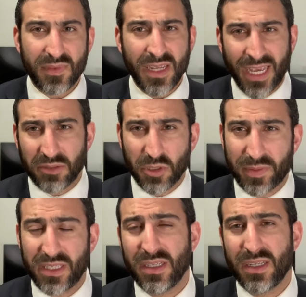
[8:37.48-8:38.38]

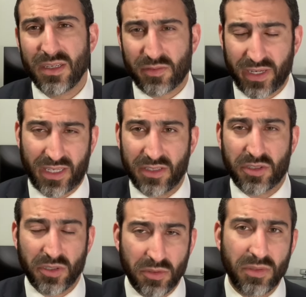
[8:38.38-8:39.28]
Ruby Franke
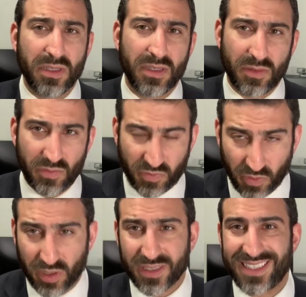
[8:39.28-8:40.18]
to
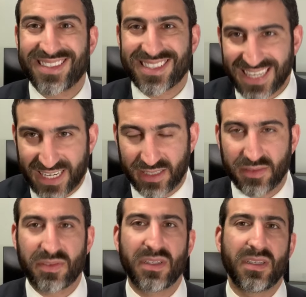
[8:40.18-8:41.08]
4
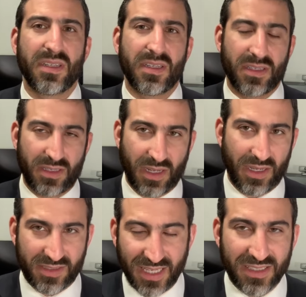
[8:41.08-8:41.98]
consecutive
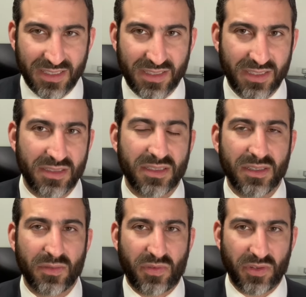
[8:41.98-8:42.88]
sentences
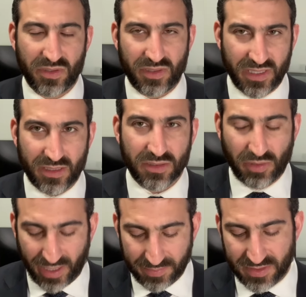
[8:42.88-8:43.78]
for their
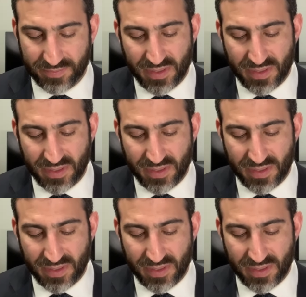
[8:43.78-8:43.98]
crimes.